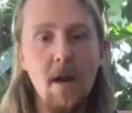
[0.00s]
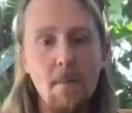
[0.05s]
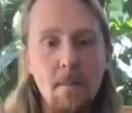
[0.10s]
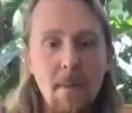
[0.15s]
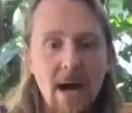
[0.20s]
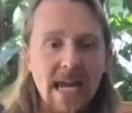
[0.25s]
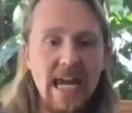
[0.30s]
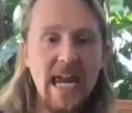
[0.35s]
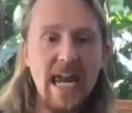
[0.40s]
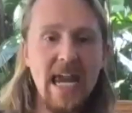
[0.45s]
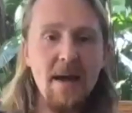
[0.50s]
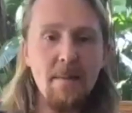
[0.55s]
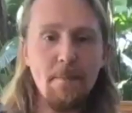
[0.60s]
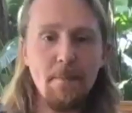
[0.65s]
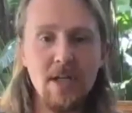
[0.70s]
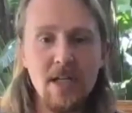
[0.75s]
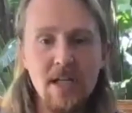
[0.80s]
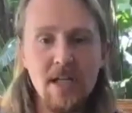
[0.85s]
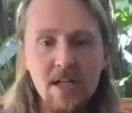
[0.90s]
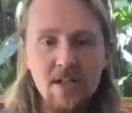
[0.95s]
my hip
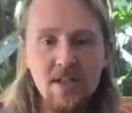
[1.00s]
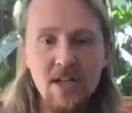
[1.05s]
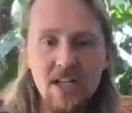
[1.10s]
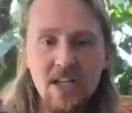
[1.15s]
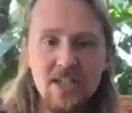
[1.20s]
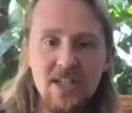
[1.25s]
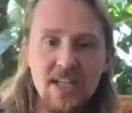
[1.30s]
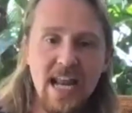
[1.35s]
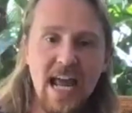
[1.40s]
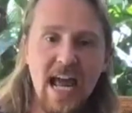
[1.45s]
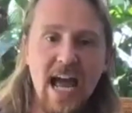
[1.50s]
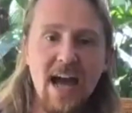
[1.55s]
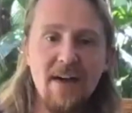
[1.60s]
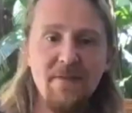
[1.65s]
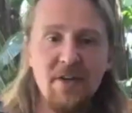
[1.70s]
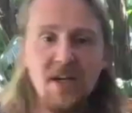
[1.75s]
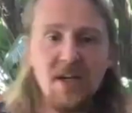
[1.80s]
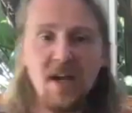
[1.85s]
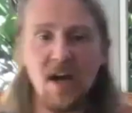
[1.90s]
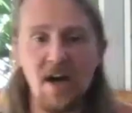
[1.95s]
doesn't
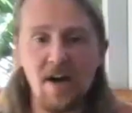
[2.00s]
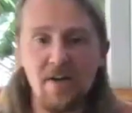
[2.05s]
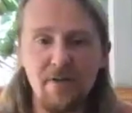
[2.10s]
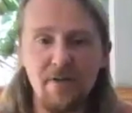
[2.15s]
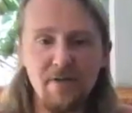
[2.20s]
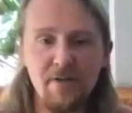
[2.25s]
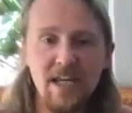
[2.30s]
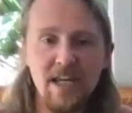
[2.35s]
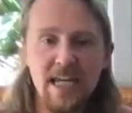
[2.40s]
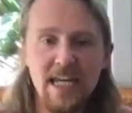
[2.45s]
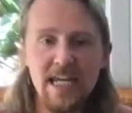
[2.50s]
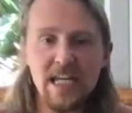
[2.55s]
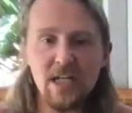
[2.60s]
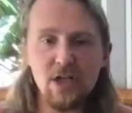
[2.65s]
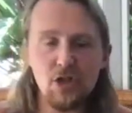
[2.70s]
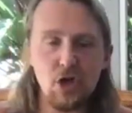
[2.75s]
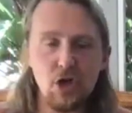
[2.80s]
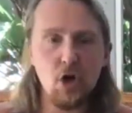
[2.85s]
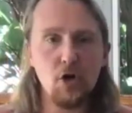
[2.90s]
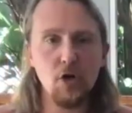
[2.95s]
have enough
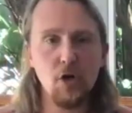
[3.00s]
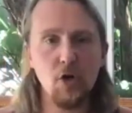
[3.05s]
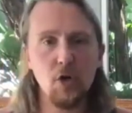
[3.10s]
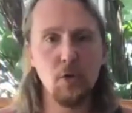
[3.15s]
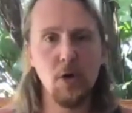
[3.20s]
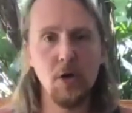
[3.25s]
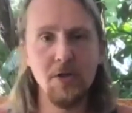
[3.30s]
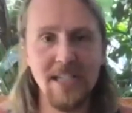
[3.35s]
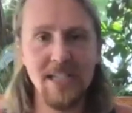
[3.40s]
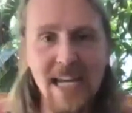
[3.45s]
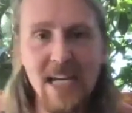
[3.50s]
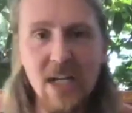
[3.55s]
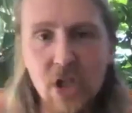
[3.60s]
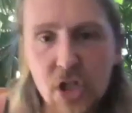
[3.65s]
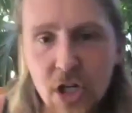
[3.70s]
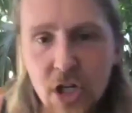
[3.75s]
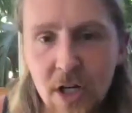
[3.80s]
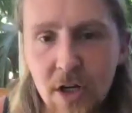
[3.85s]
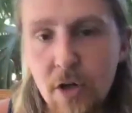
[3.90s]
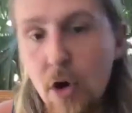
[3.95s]
internal
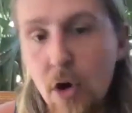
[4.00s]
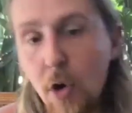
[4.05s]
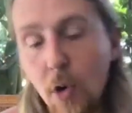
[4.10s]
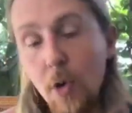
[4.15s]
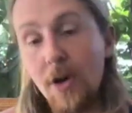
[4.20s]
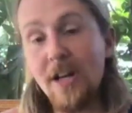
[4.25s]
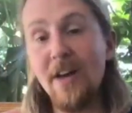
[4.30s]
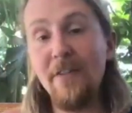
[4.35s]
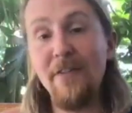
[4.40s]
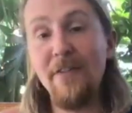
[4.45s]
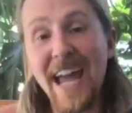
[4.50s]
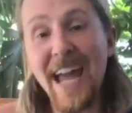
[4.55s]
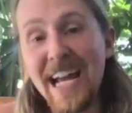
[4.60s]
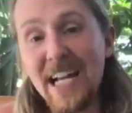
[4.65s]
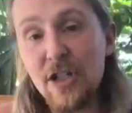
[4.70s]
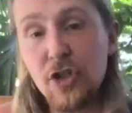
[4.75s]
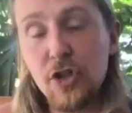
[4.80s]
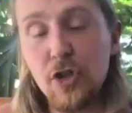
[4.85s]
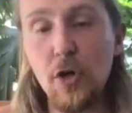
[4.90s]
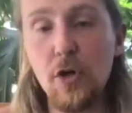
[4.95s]
rotation or enough
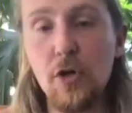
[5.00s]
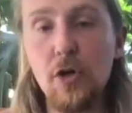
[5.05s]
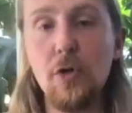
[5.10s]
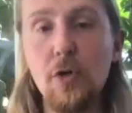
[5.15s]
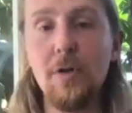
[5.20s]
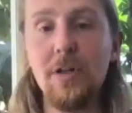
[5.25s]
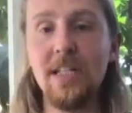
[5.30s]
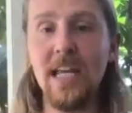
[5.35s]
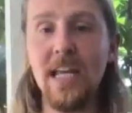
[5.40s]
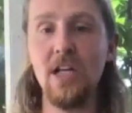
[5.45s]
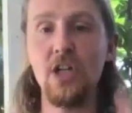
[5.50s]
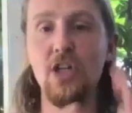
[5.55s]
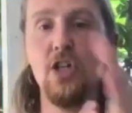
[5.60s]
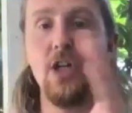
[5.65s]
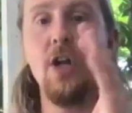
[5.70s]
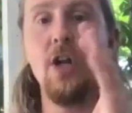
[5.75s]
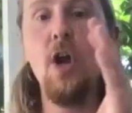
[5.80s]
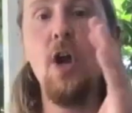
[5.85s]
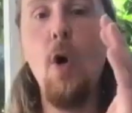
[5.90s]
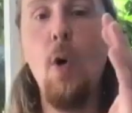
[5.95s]
external
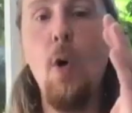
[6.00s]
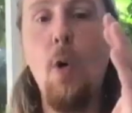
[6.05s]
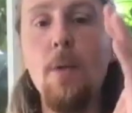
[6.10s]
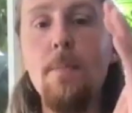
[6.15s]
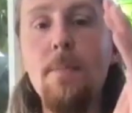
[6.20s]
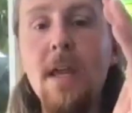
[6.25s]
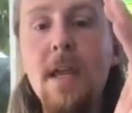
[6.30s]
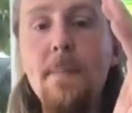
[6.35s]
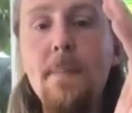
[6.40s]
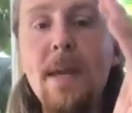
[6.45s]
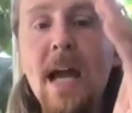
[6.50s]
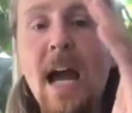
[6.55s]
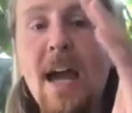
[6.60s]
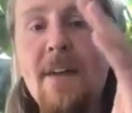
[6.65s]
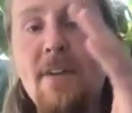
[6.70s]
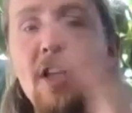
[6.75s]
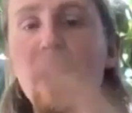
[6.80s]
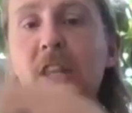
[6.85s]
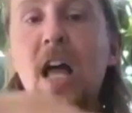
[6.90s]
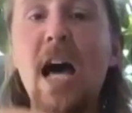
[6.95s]
rotation. Or maybe I
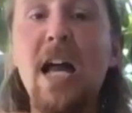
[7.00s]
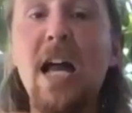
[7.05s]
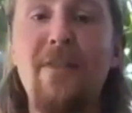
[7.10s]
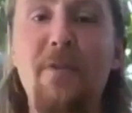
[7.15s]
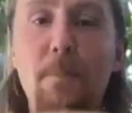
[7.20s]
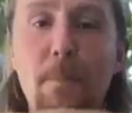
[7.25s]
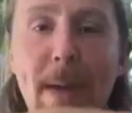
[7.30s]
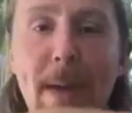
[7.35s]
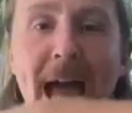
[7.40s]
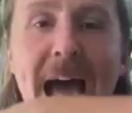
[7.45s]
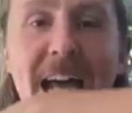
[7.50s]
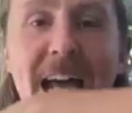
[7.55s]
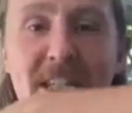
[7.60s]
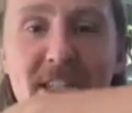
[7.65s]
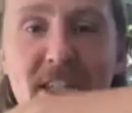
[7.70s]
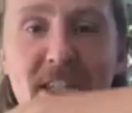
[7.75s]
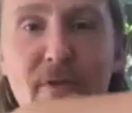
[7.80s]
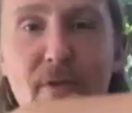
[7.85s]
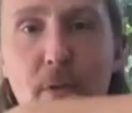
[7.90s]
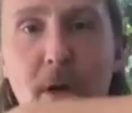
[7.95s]
have a lot of
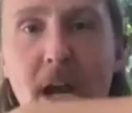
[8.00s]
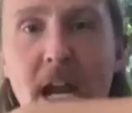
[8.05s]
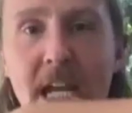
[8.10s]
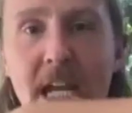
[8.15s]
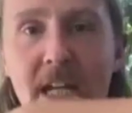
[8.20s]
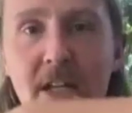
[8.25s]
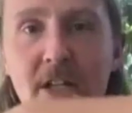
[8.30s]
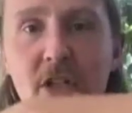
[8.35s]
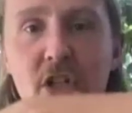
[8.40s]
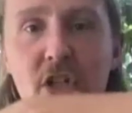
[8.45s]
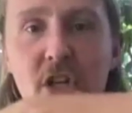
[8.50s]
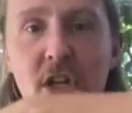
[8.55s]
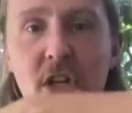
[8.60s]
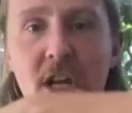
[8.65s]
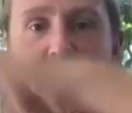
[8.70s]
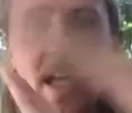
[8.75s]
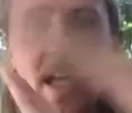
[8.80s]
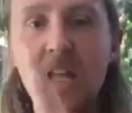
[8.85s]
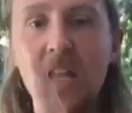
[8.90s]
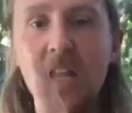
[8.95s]
passive range
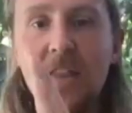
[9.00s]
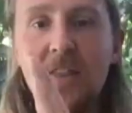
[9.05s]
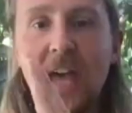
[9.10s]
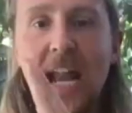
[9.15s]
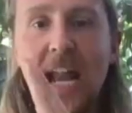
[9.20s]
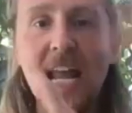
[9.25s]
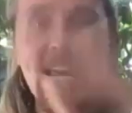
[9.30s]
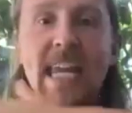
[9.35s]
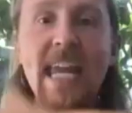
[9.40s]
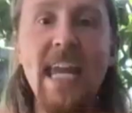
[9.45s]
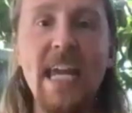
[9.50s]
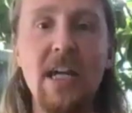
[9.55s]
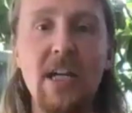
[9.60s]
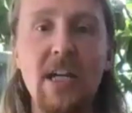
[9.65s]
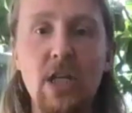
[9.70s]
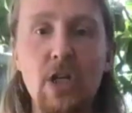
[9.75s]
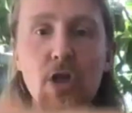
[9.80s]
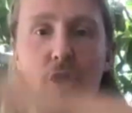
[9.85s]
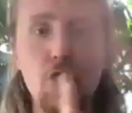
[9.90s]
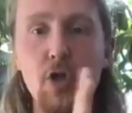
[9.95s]
that I can't
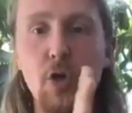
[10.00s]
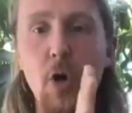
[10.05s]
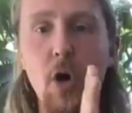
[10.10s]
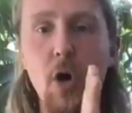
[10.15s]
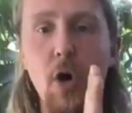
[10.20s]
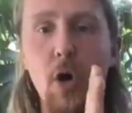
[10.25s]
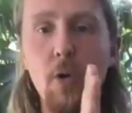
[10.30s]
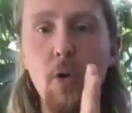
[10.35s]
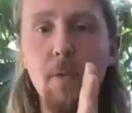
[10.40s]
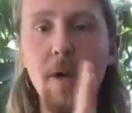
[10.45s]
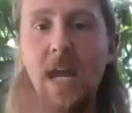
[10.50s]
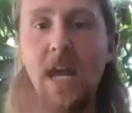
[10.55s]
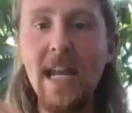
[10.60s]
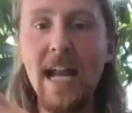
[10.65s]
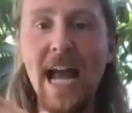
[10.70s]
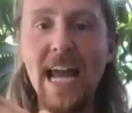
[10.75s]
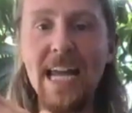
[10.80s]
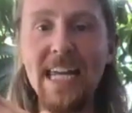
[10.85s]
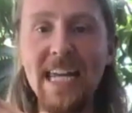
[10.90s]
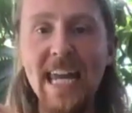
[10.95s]
control, right?
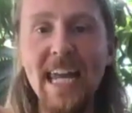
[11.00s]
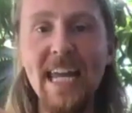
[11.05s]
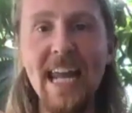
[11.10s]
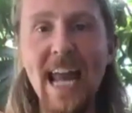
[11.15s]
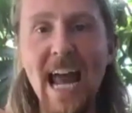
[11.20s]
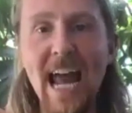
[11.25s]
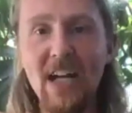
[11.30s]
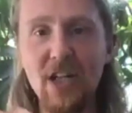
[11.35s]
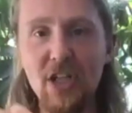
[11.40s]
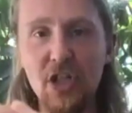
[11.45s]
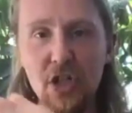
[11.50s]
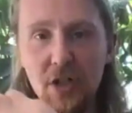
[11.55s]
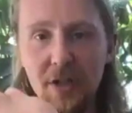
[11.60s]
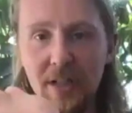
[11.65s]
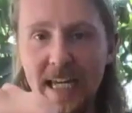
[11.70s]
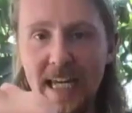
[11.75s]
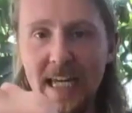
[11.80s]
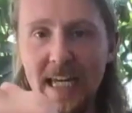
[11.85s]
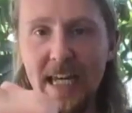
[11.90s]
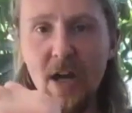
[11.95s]
I can't
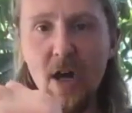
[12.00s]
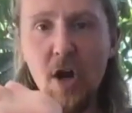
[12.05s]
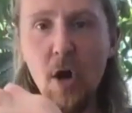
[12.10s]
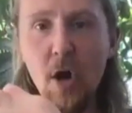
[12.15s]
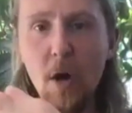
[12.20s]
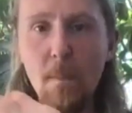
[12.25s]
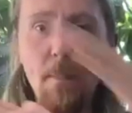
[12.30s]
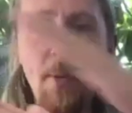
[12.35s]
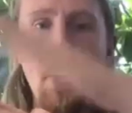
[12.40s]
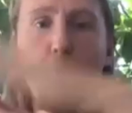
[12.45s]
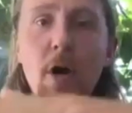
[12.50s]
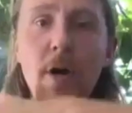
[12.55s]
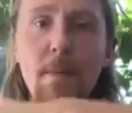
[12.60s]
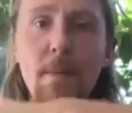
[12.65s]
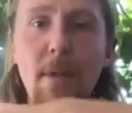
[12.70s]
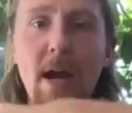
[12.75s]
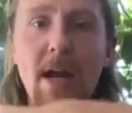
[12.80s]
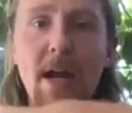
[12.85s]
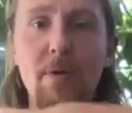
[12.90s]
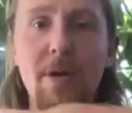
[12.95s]
actually put
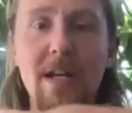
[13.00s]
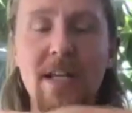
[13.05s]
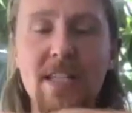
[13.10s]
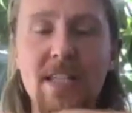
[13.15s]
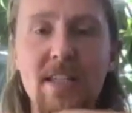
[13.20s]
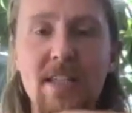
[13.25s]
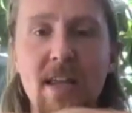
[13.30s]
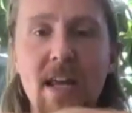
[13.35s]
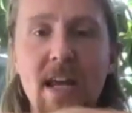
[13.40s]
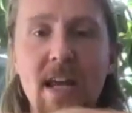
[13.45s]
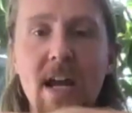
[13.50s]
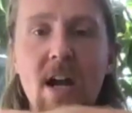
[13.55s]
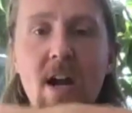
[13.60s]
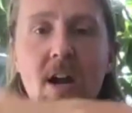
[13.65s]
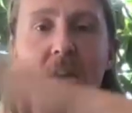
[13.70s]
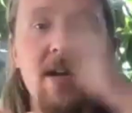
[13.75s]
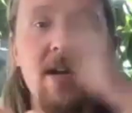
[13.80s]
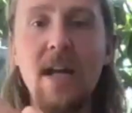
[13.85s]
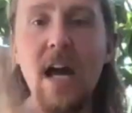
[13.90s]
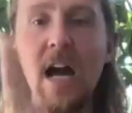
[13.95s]
my wrist
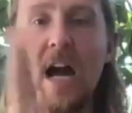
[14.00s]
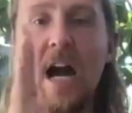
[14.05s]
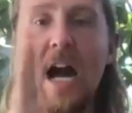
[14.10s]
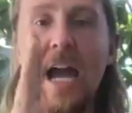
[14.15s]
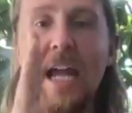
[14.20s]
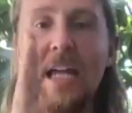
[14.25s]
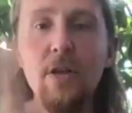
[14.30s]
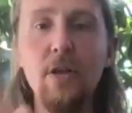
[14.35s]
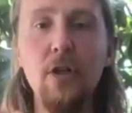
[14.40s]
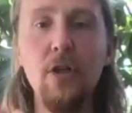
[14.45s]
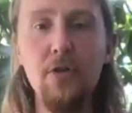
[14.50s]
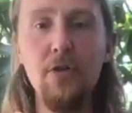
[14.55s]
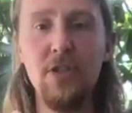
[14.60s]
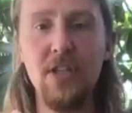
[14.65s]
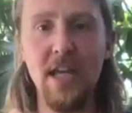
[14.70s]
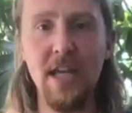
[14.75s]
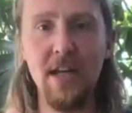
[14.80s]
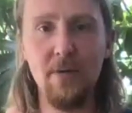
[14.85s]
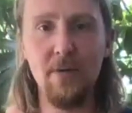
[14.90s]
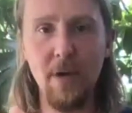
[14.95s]
there. I lose
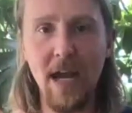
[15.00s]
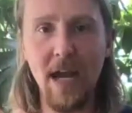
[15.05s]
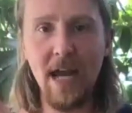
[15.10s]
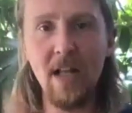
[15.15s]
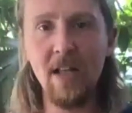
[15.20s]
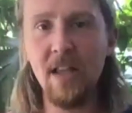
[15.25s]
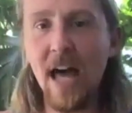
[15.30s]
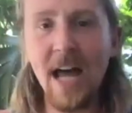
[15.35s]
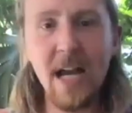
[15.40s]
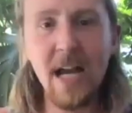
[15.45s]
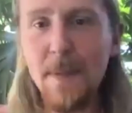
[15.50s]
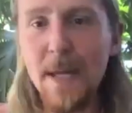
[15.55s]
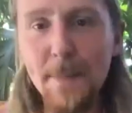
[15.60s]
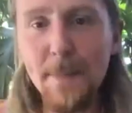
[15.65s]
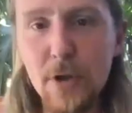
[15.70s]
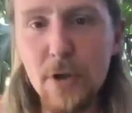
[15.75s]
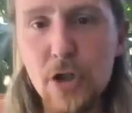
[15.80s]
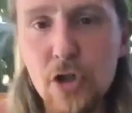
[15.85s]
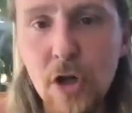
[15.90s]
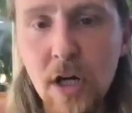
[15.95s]
it, right? A lot of
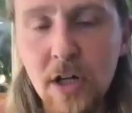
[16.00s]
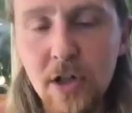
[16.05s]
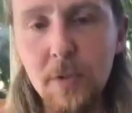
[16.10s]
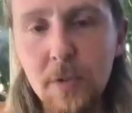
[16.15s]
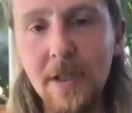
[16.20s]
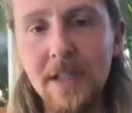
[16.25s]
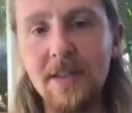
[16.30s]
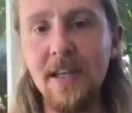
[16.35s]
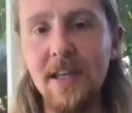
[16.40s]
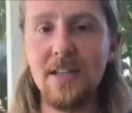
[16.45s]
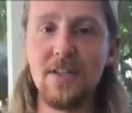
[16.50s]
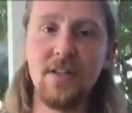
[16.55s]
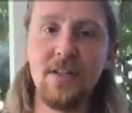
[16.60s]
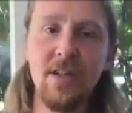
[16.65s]
people struggle with this.